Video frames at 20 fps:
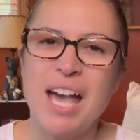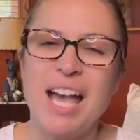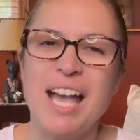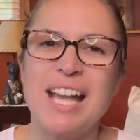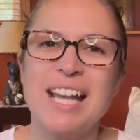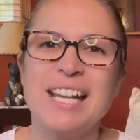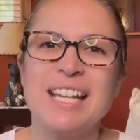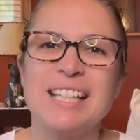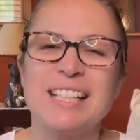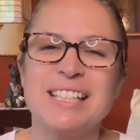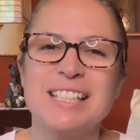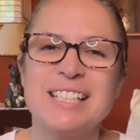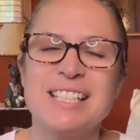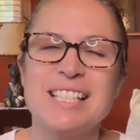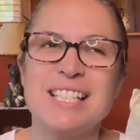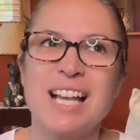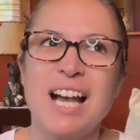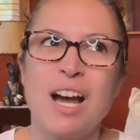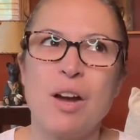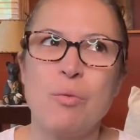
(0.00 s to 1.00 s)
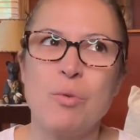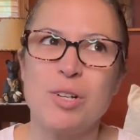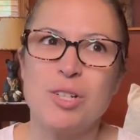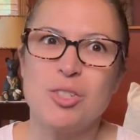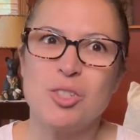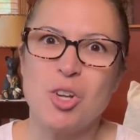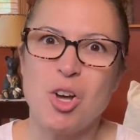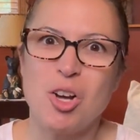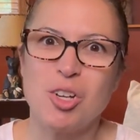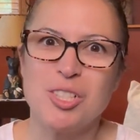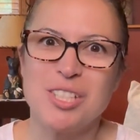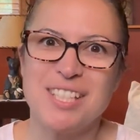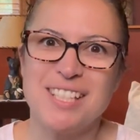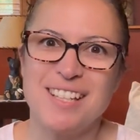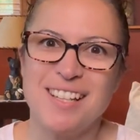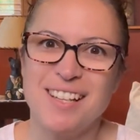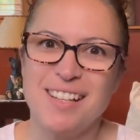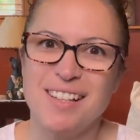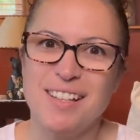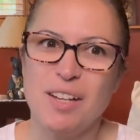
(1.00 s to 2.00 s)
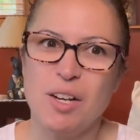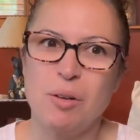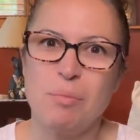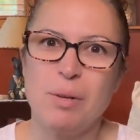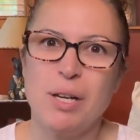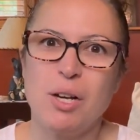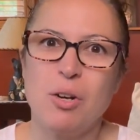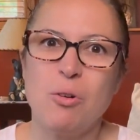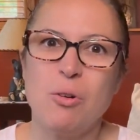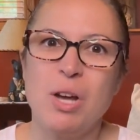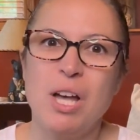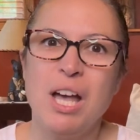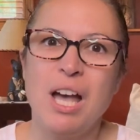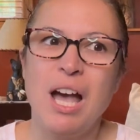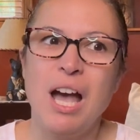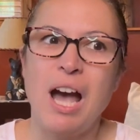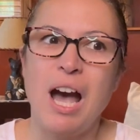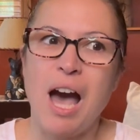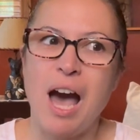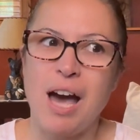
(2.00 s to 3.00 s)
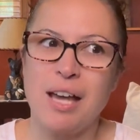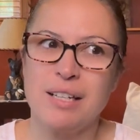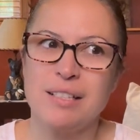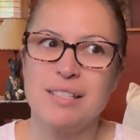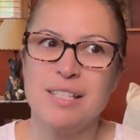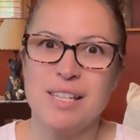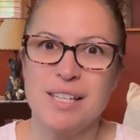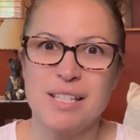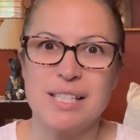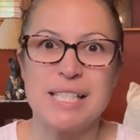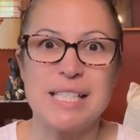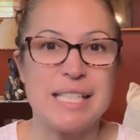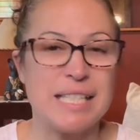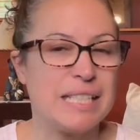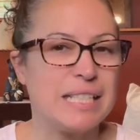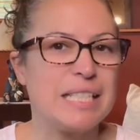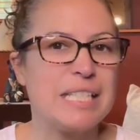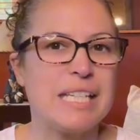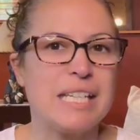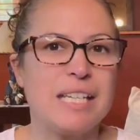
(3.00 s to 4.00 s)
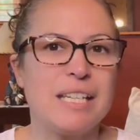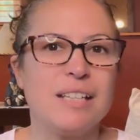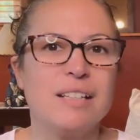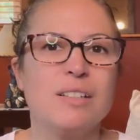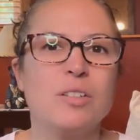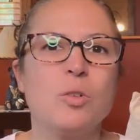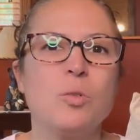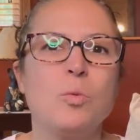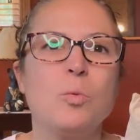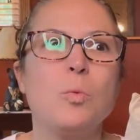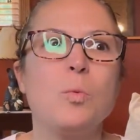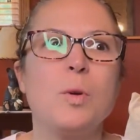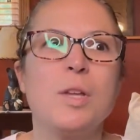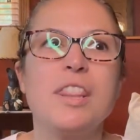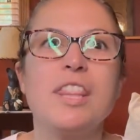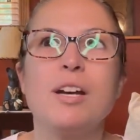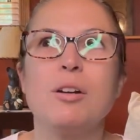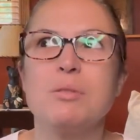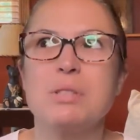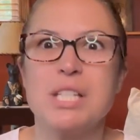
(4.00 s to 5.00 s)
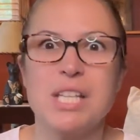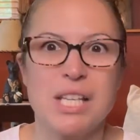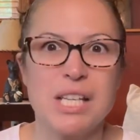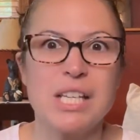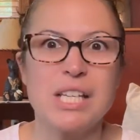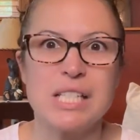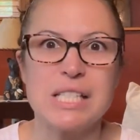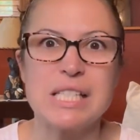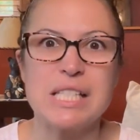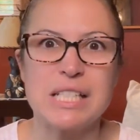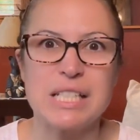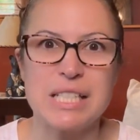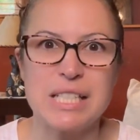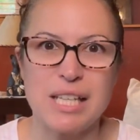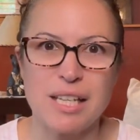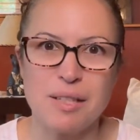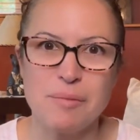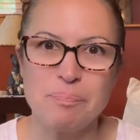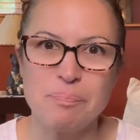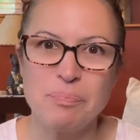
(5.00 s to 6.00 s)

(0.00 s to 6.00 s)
and I want to talk today about how to take a sick day without taking a sick day.